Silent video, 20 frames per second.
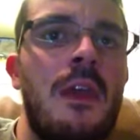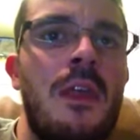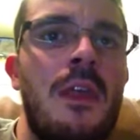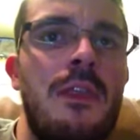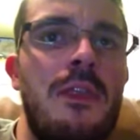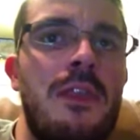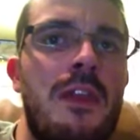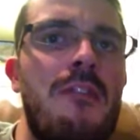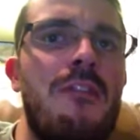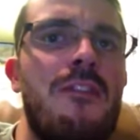
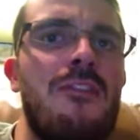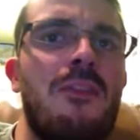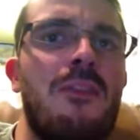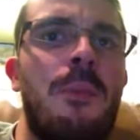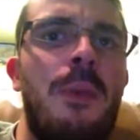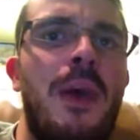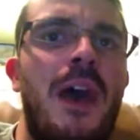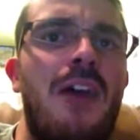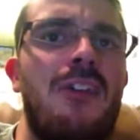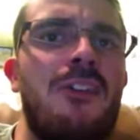There is a
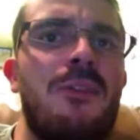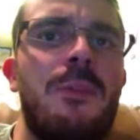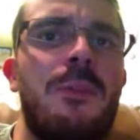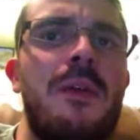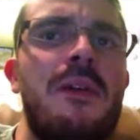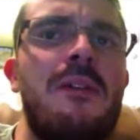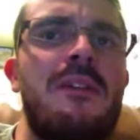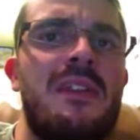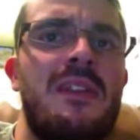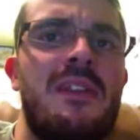
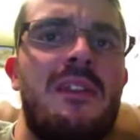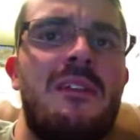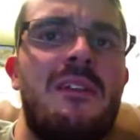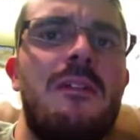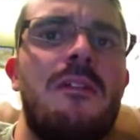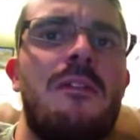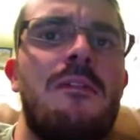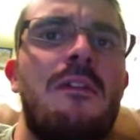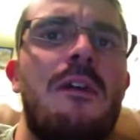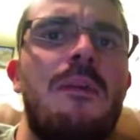possibility, now
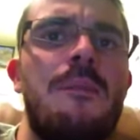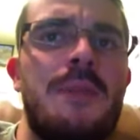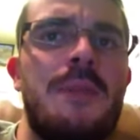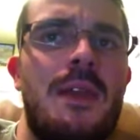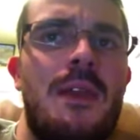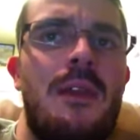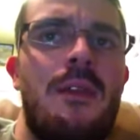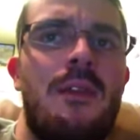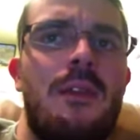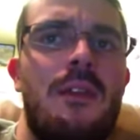don't quote me
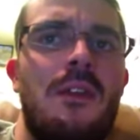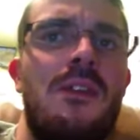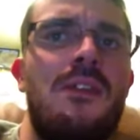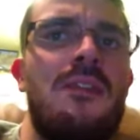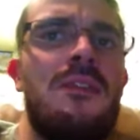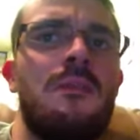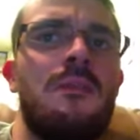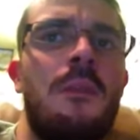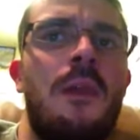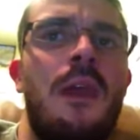on
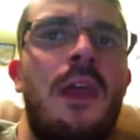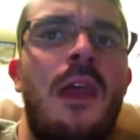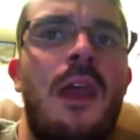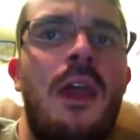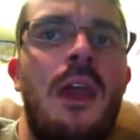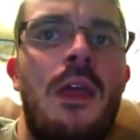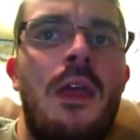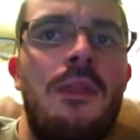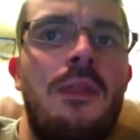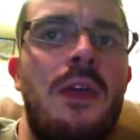this,
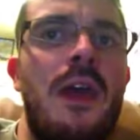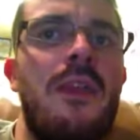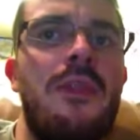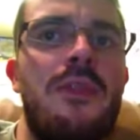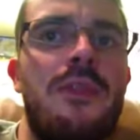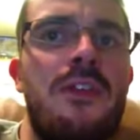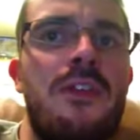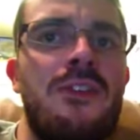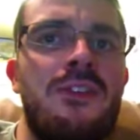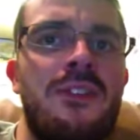
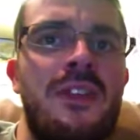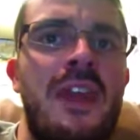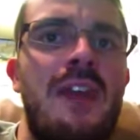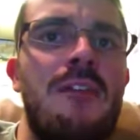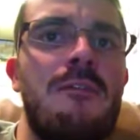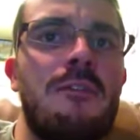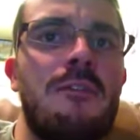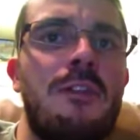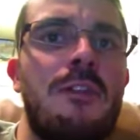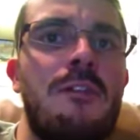that this
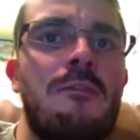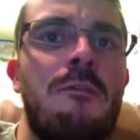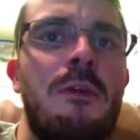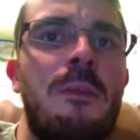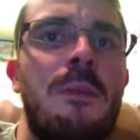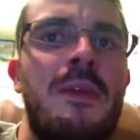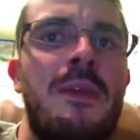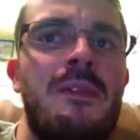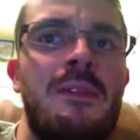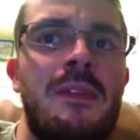network will
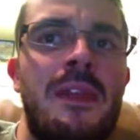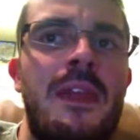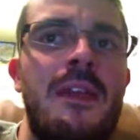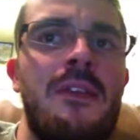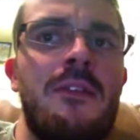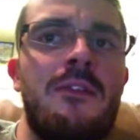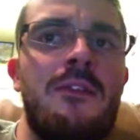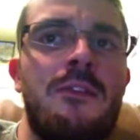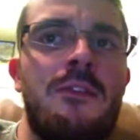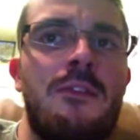be
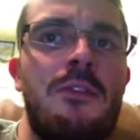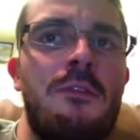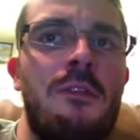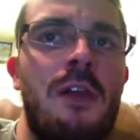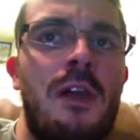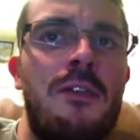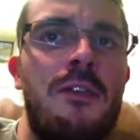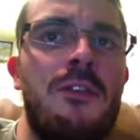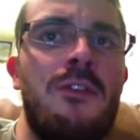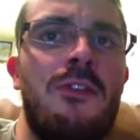linked to
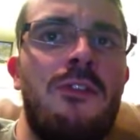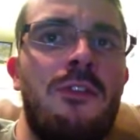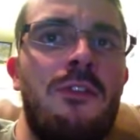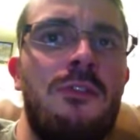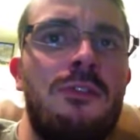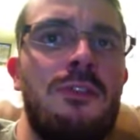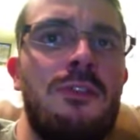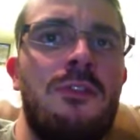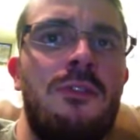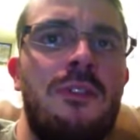other
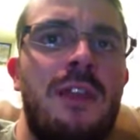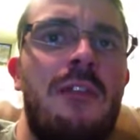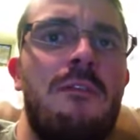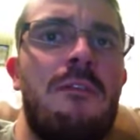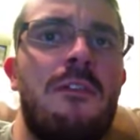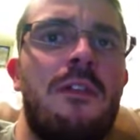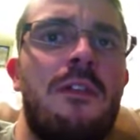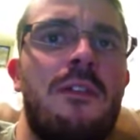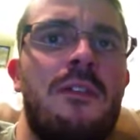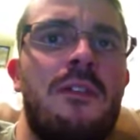social
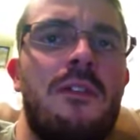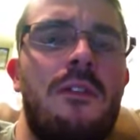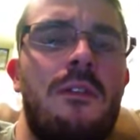networks